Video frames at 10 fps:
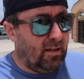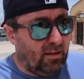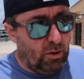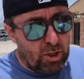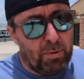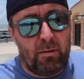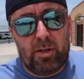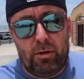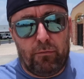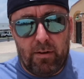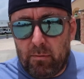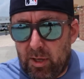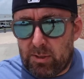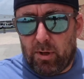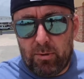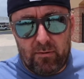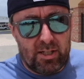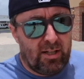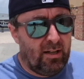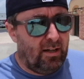Those are probably my two favorite baseball
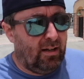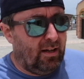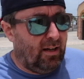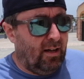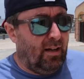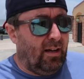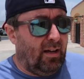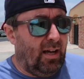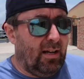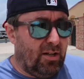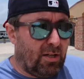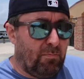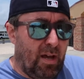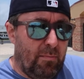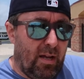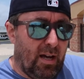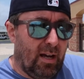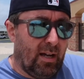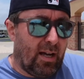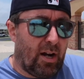movies. And it just made me
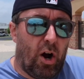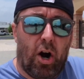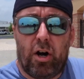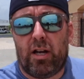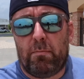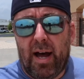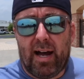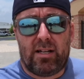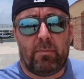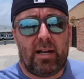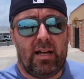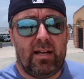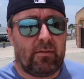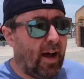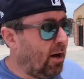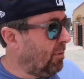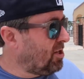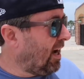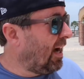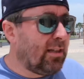kind of harken back to my days of how much
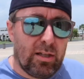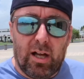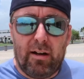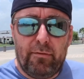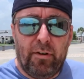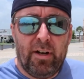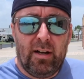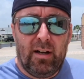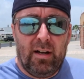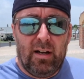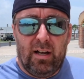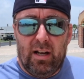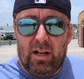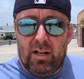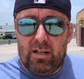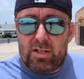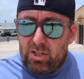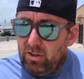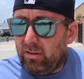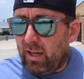I love,
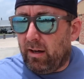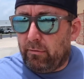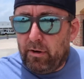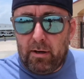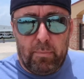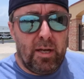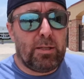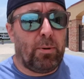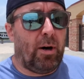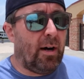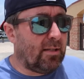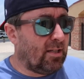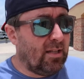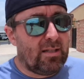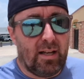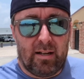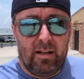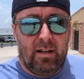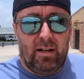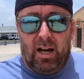still love baseball. And since then,
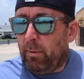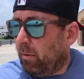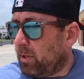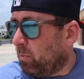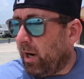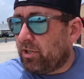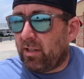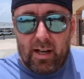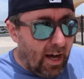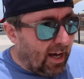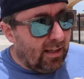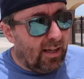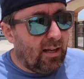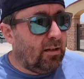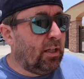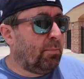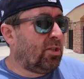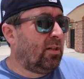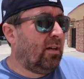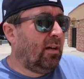I'm always watching like highlight
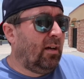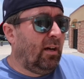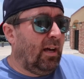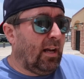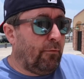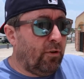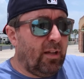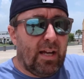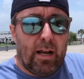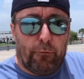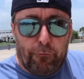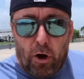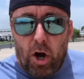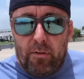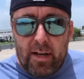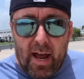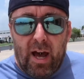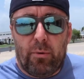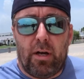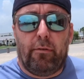clips and I've really kind of fallen
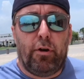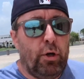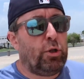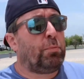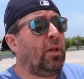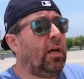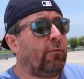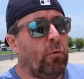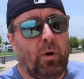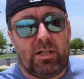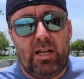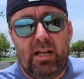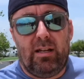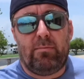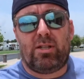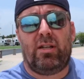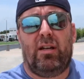out of who's playing for what teams,